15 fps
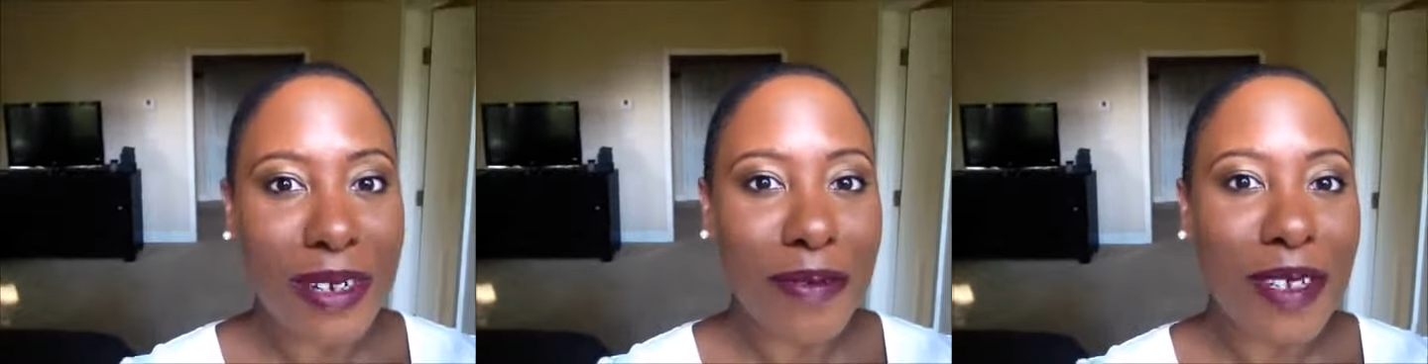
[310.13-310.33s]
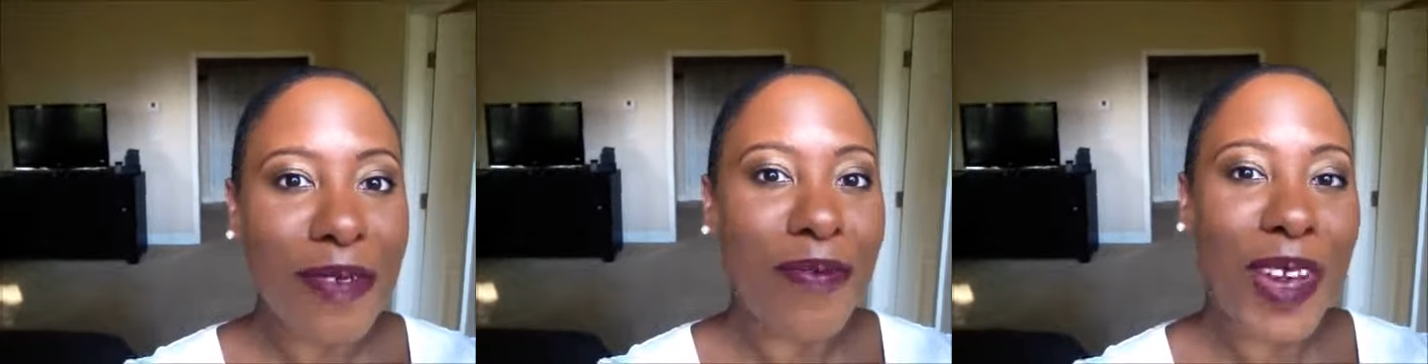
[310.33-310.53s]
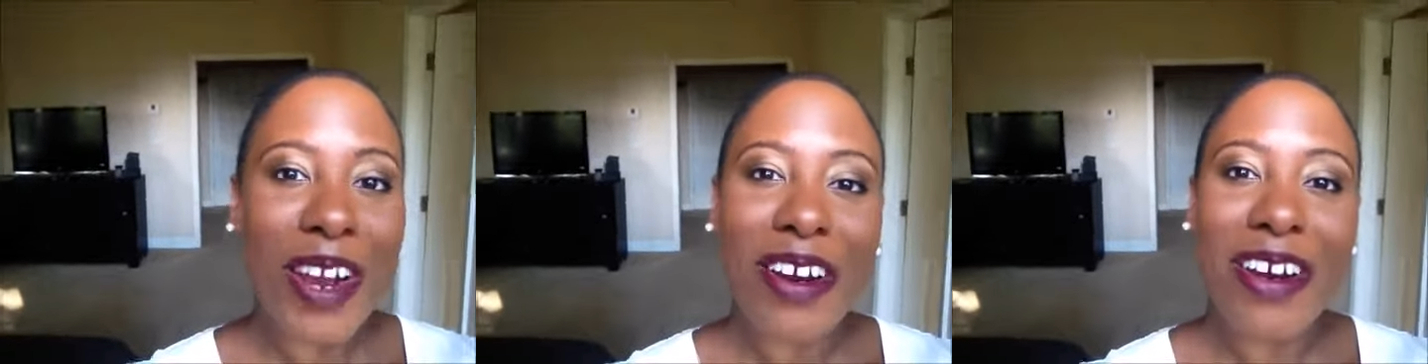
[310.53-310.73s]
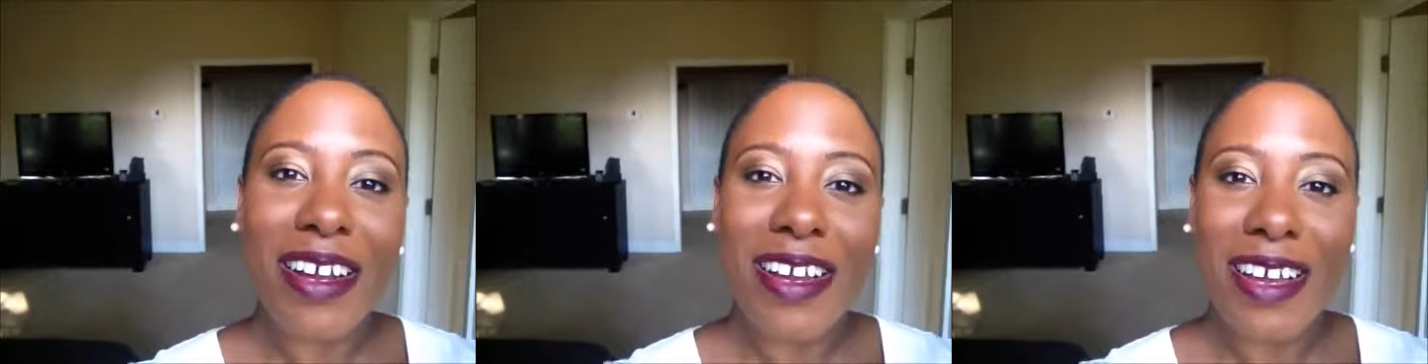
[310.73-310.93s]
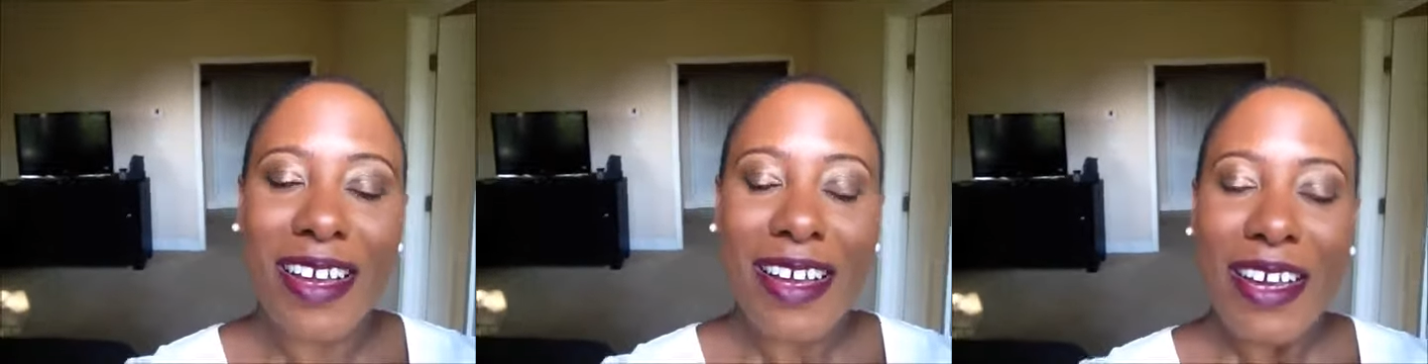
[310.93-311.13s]
It was
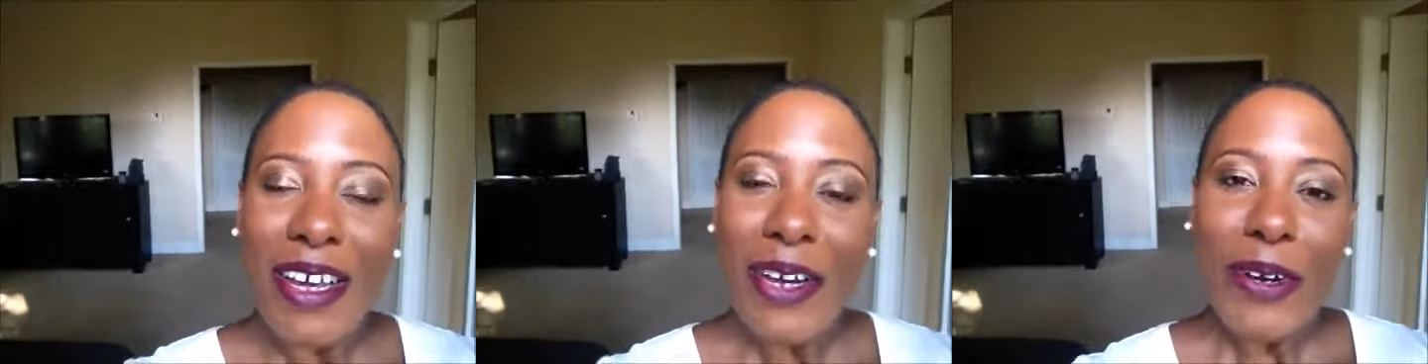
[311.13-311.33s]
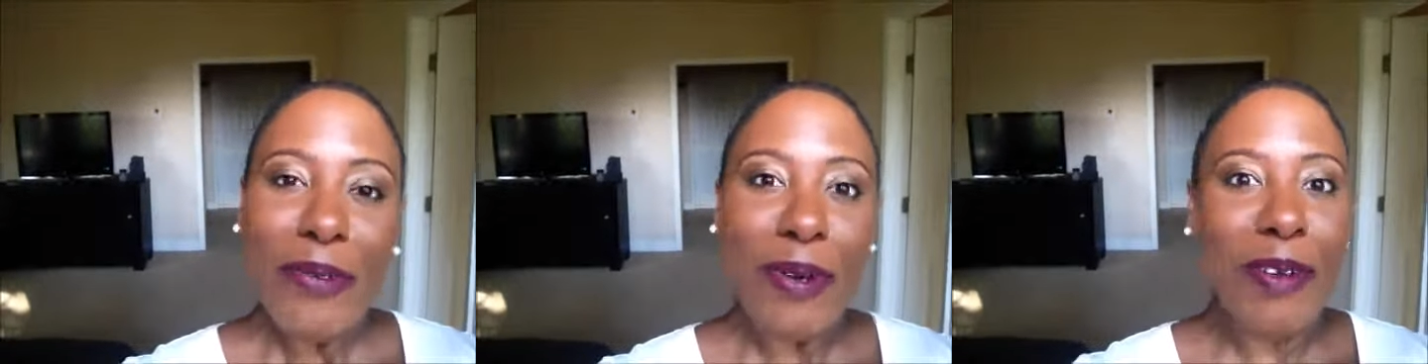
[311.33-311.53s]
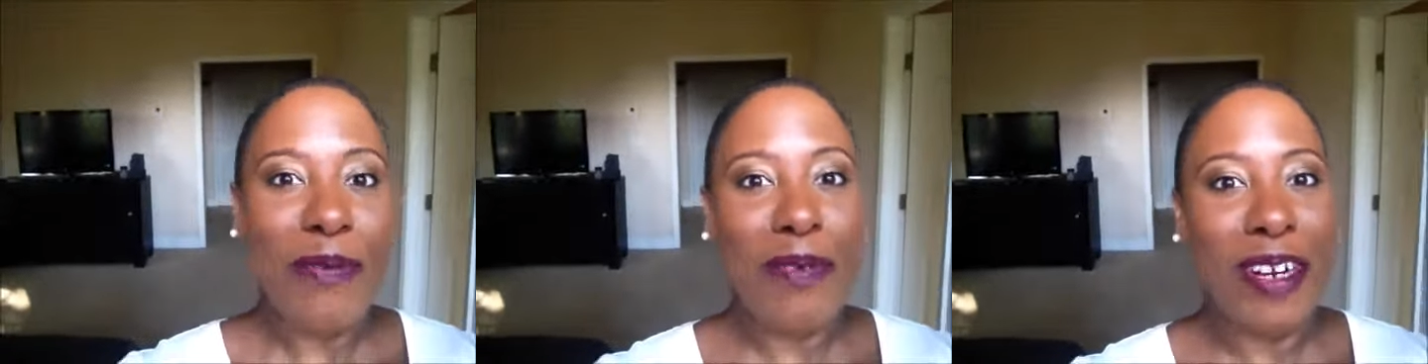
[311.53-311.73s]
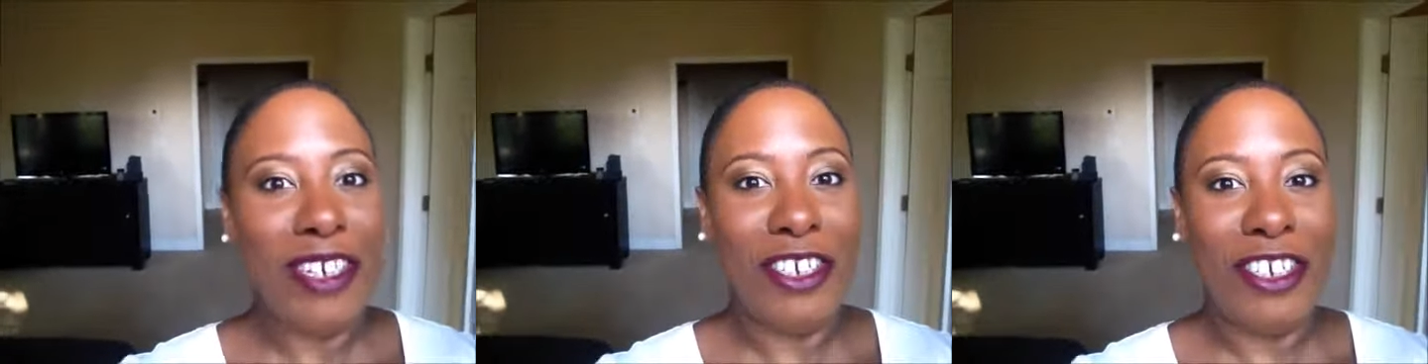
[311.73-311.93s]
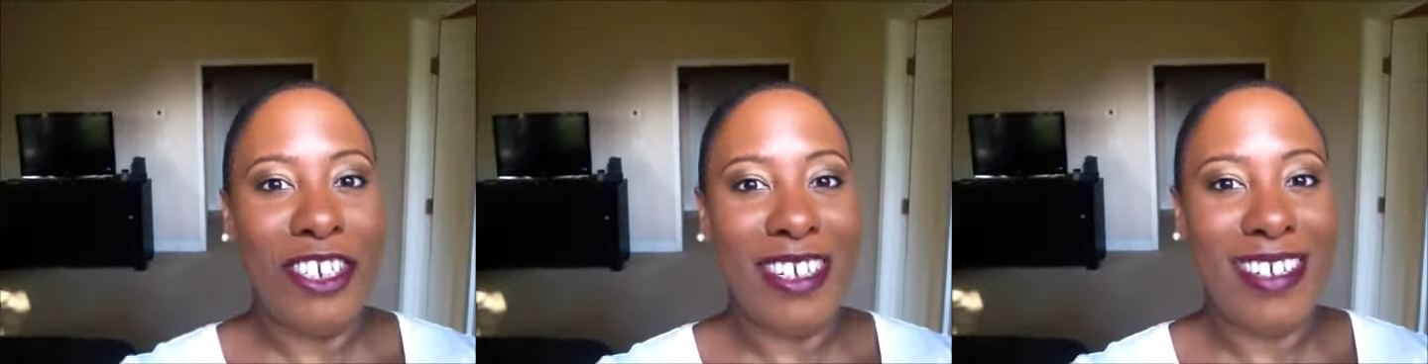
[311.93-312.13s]
very
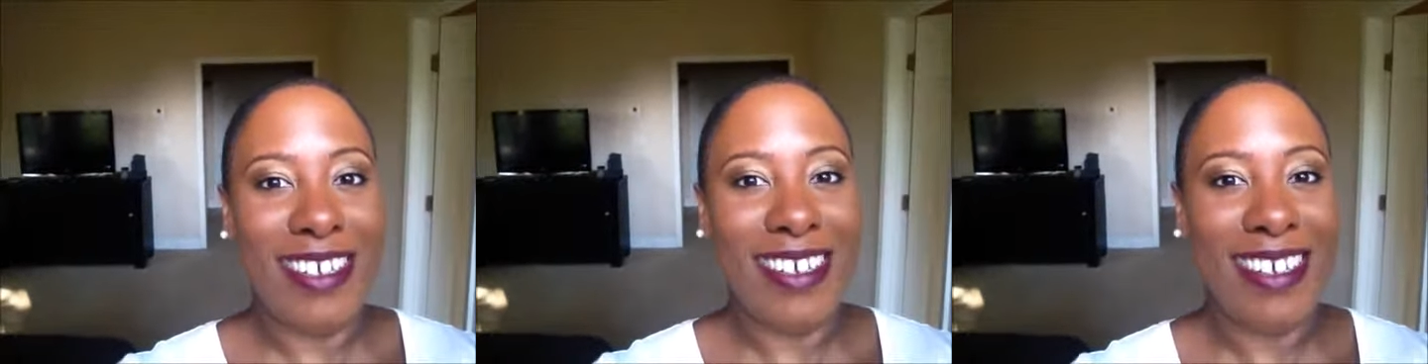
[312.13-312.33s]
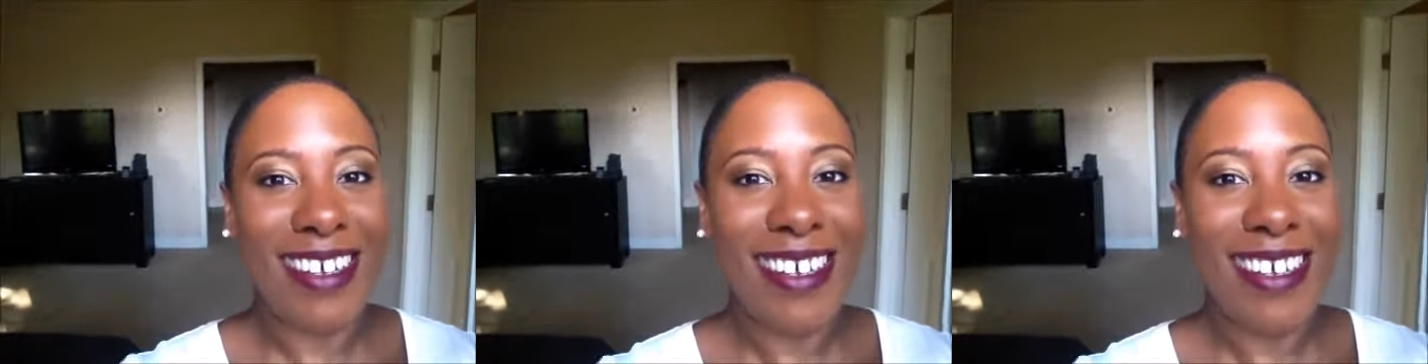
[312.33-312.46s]
refreshing.